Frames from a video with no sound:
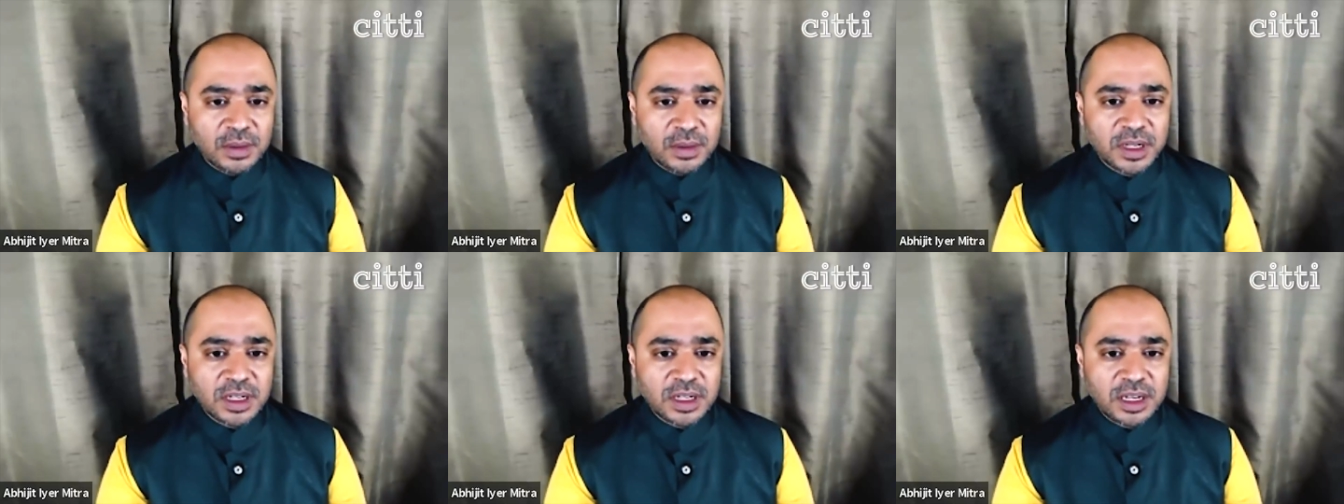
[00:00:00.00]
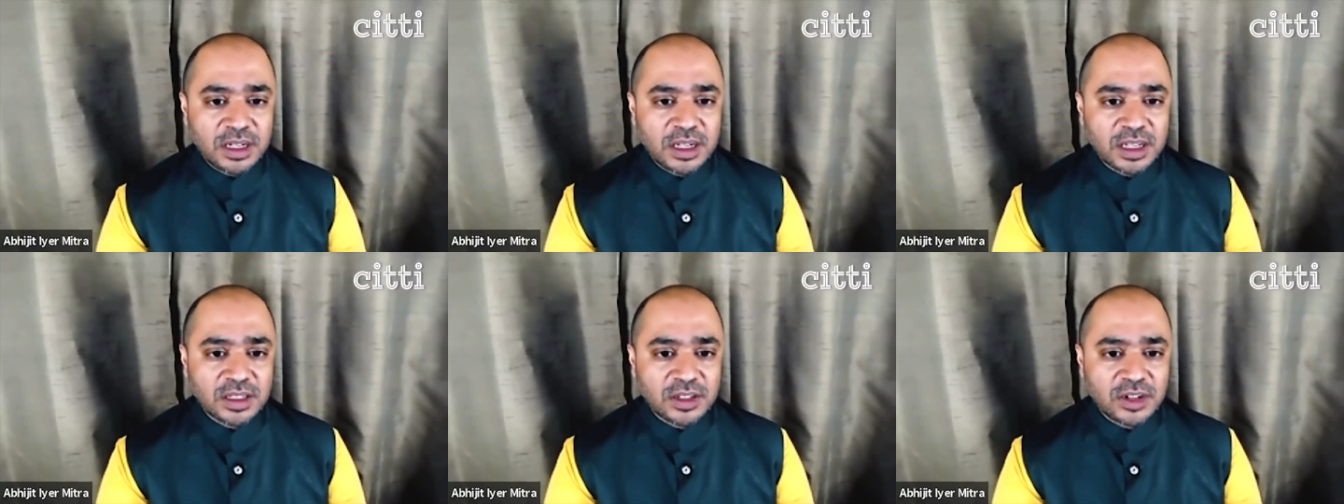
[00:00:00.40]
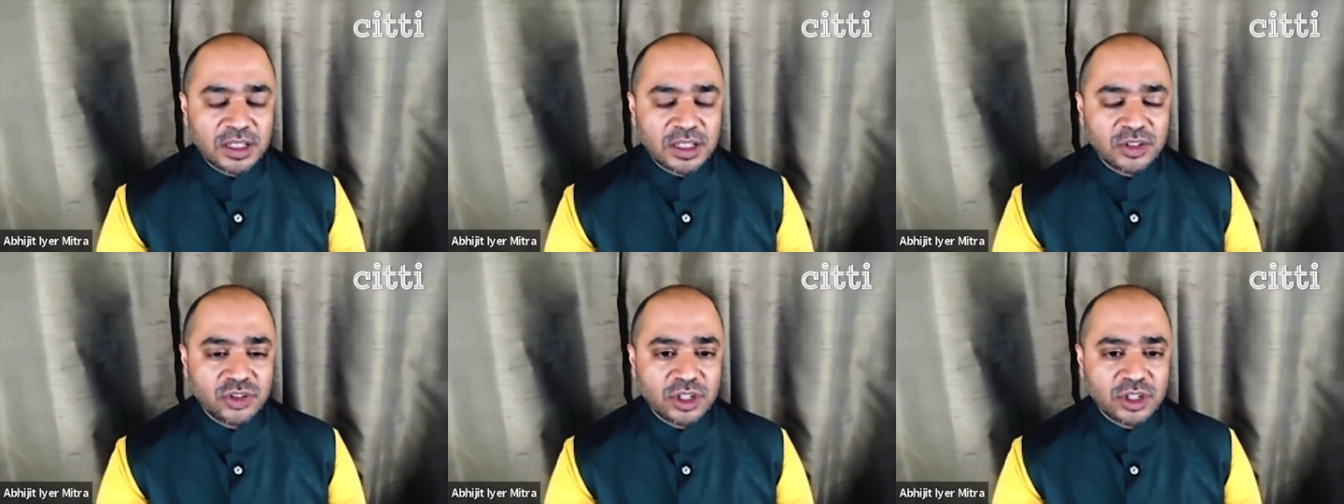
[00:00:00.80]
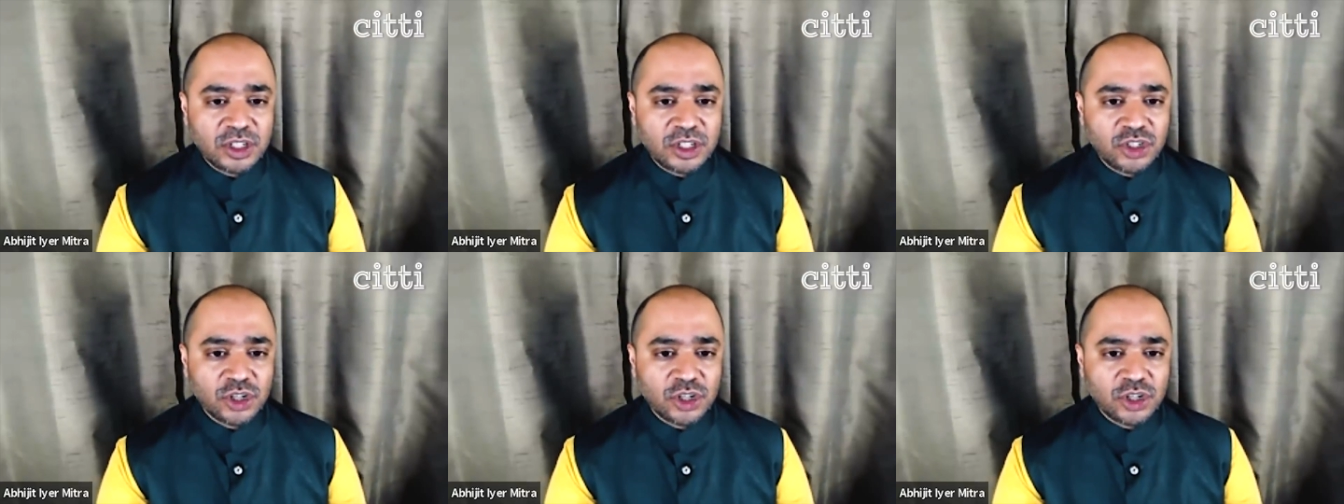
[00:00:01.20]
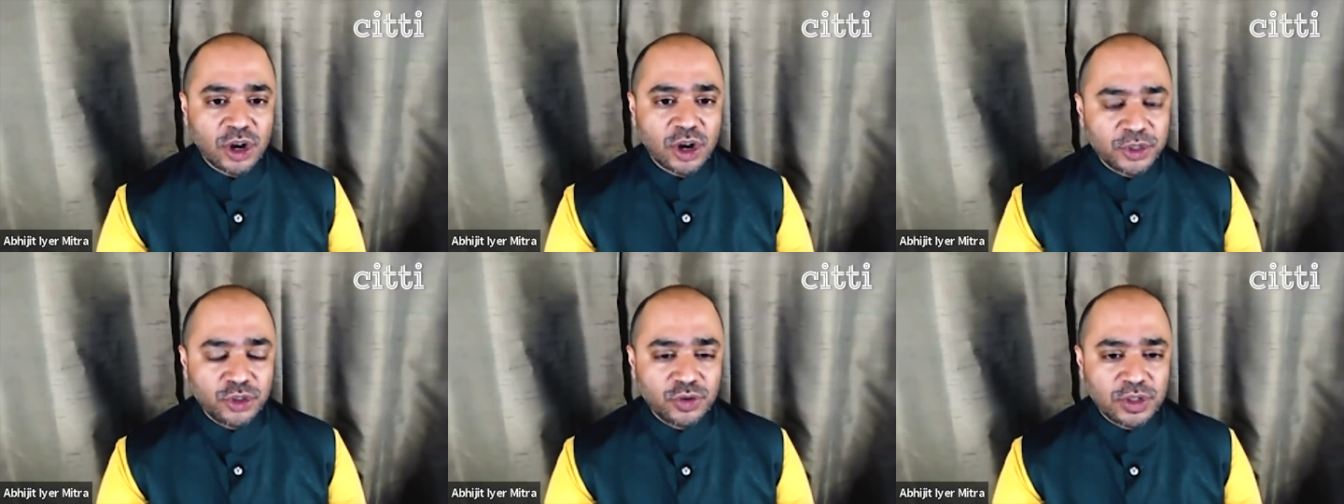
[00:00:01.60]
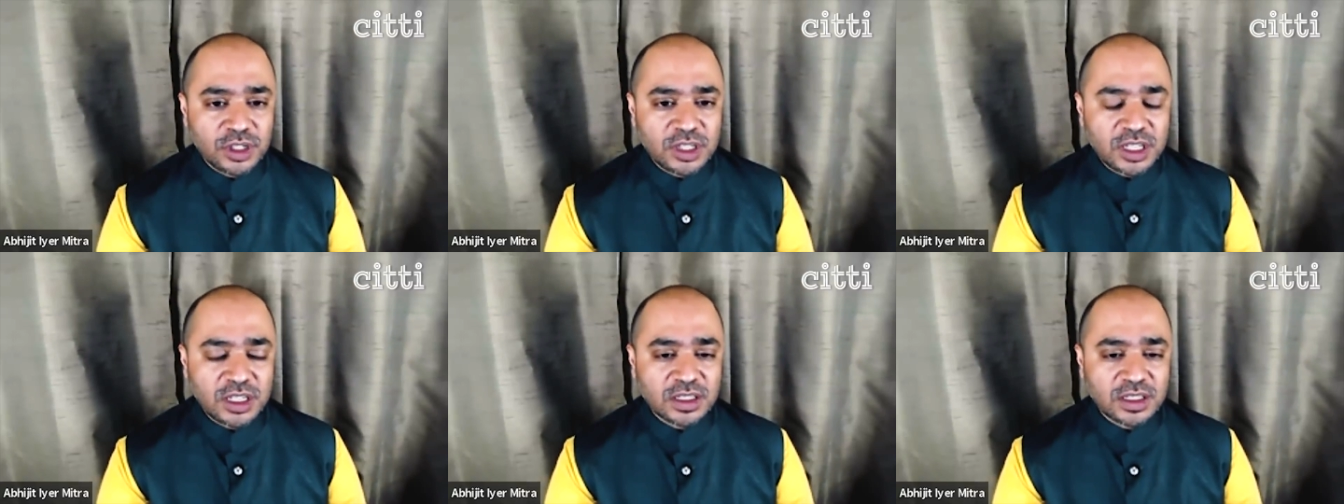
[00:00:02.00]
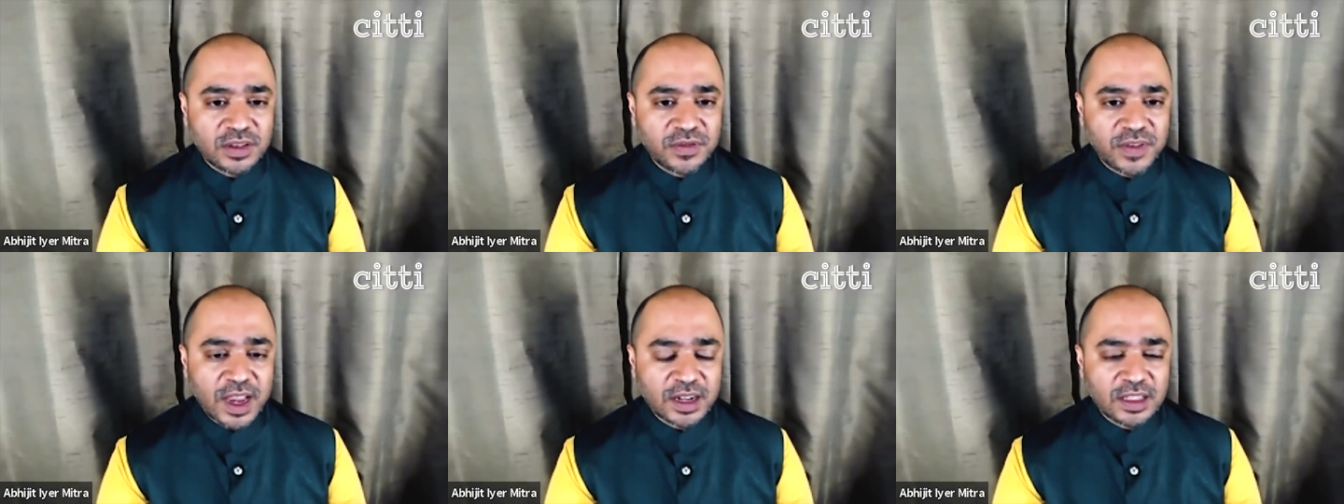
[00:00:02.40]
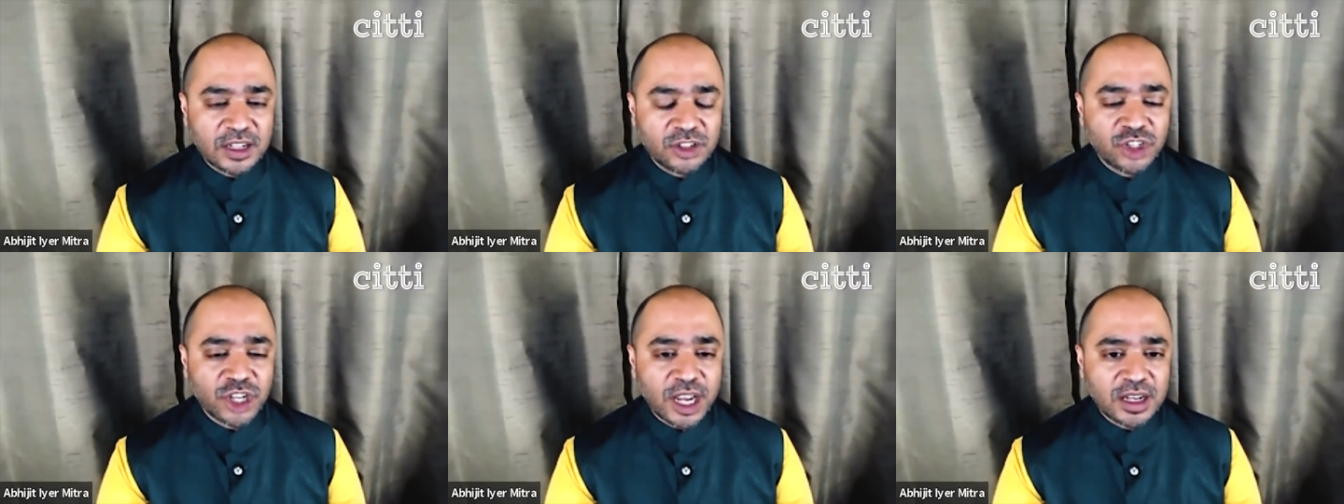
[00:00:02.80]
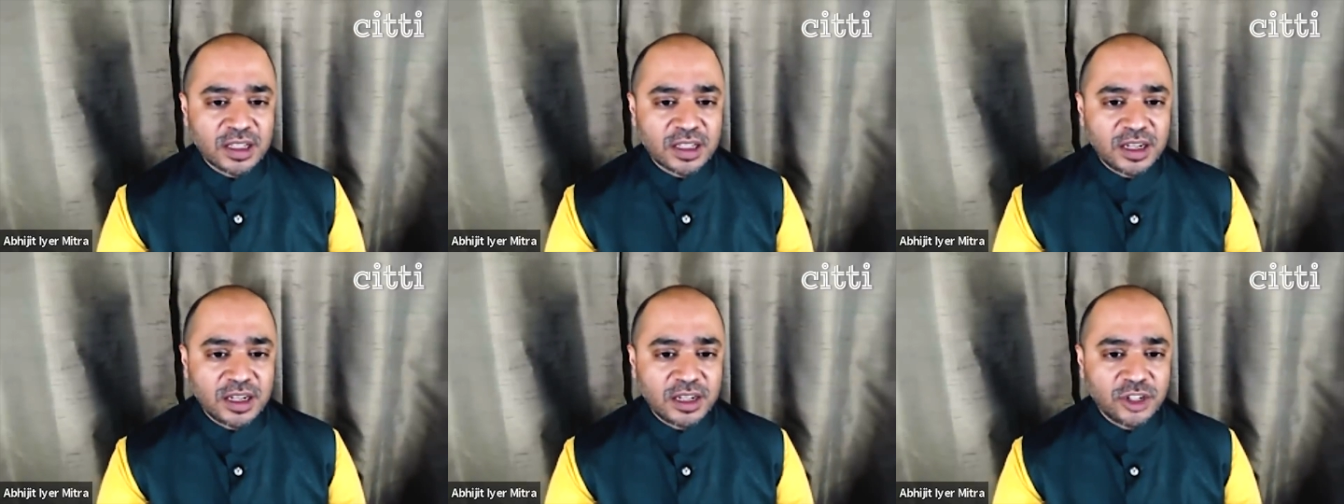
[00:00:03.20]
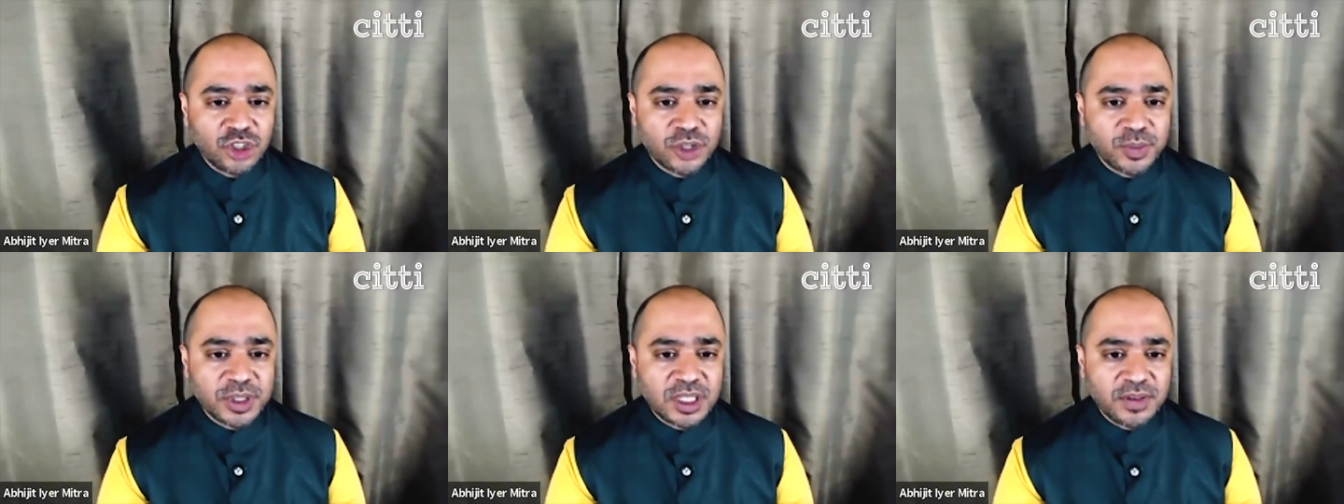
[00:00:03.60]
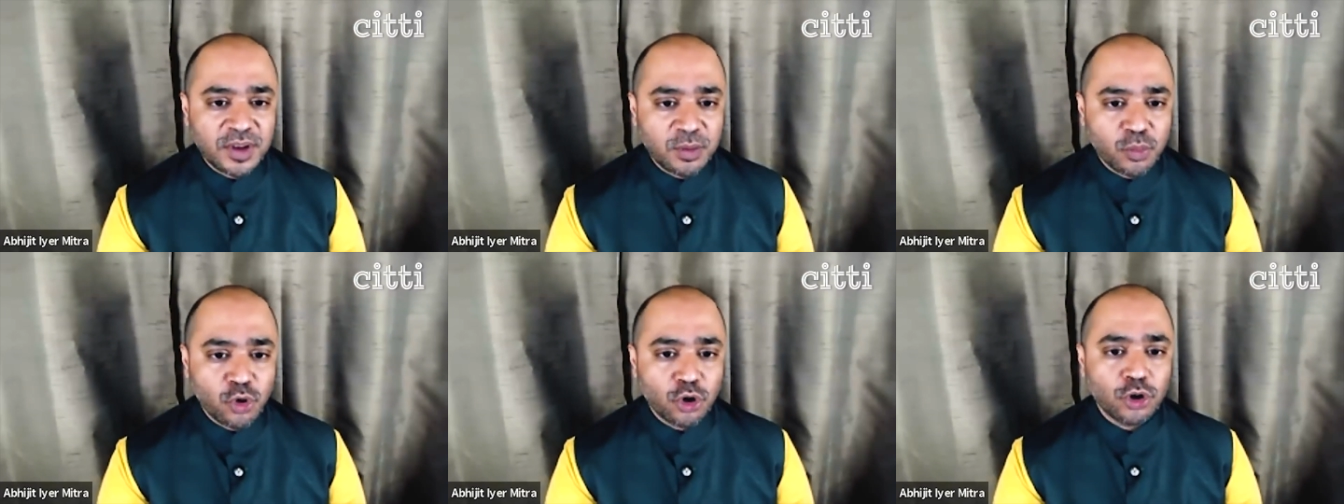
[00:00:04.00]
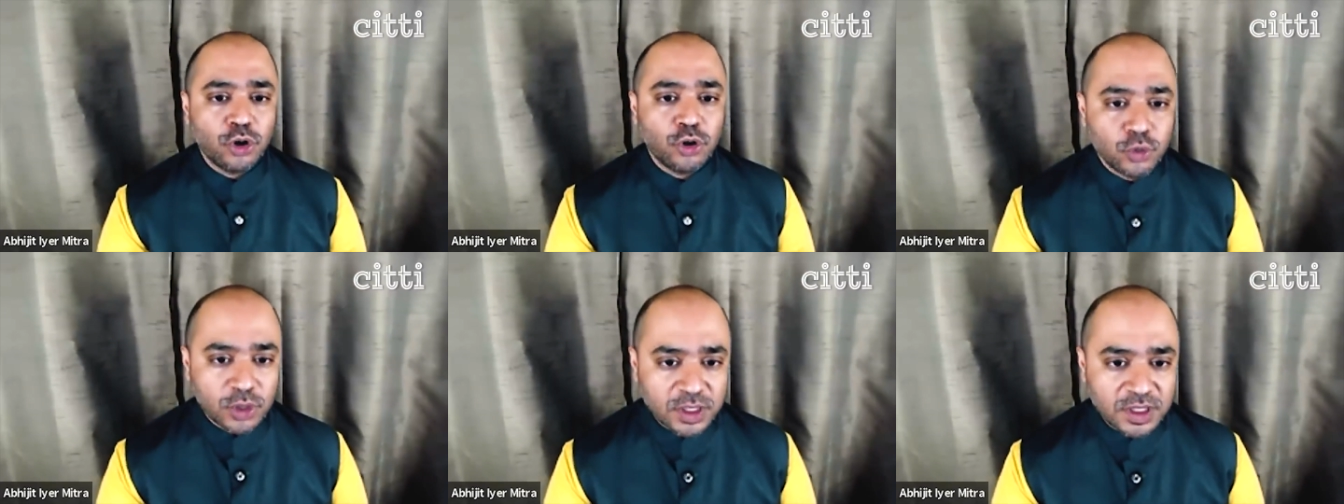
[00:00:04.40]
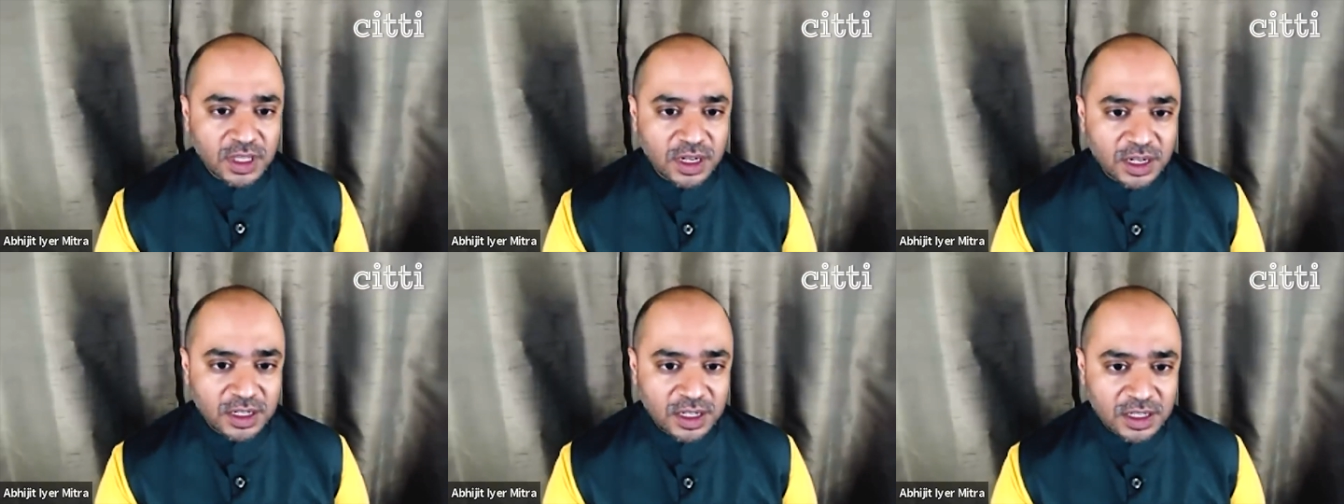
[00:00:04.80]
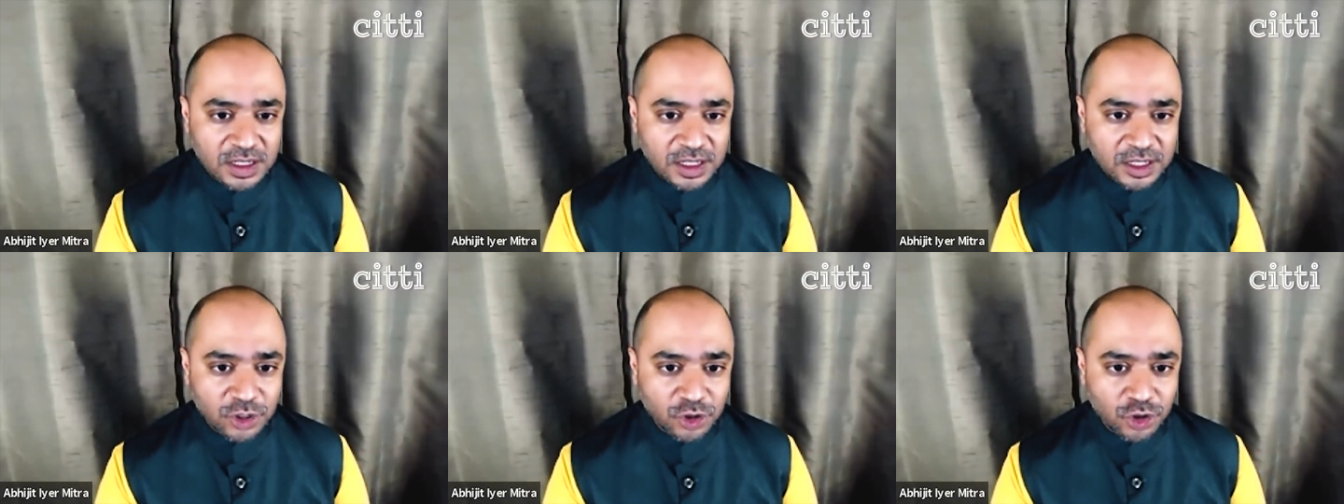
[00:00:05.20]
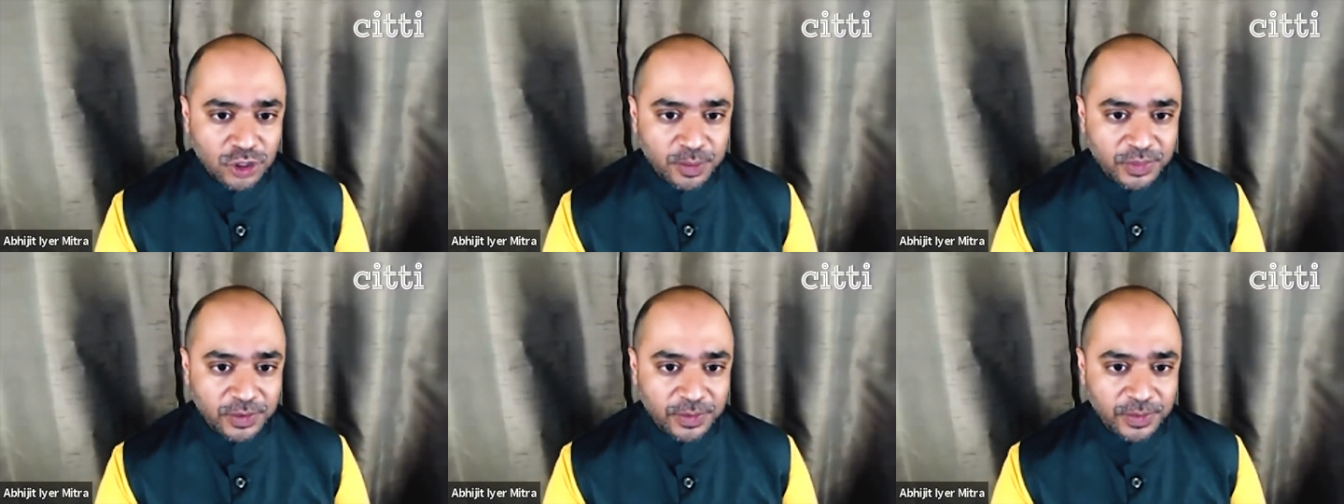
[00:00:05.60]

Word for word: But India's great strategic opportunity is the fact that China's leadership is even more clueless than India's leadership.